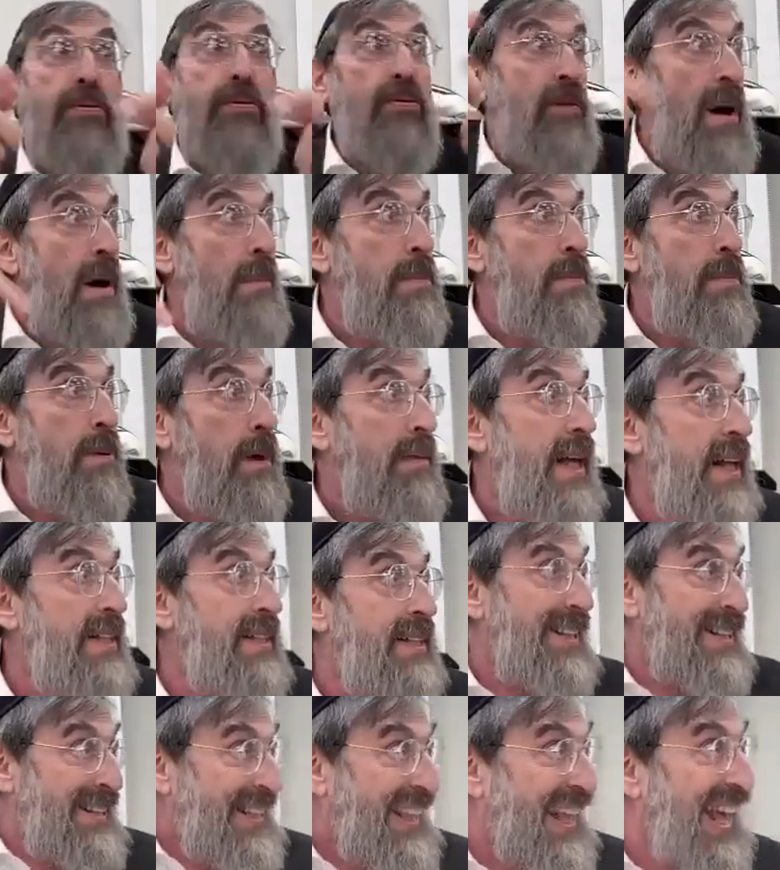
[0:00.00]
proba.
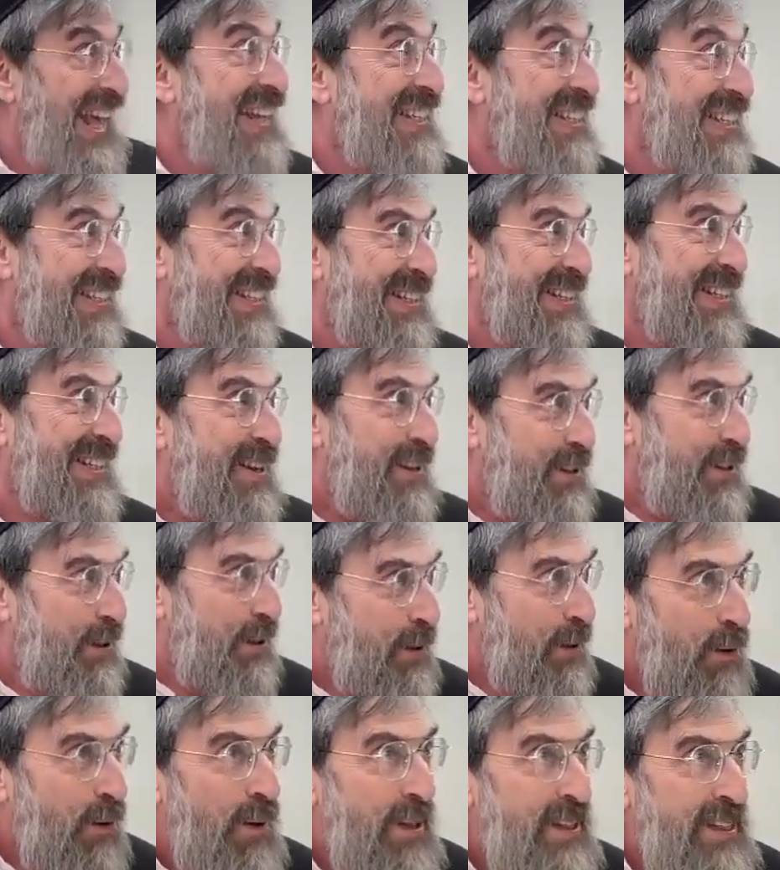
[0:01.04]
That's a test to
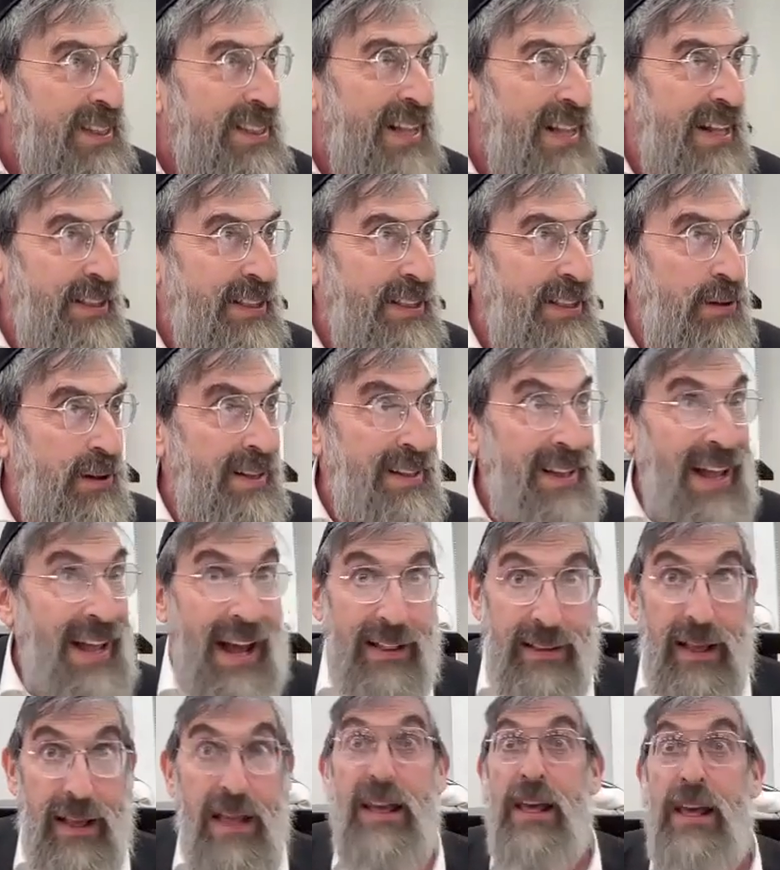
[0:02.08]
know it's netzel or not.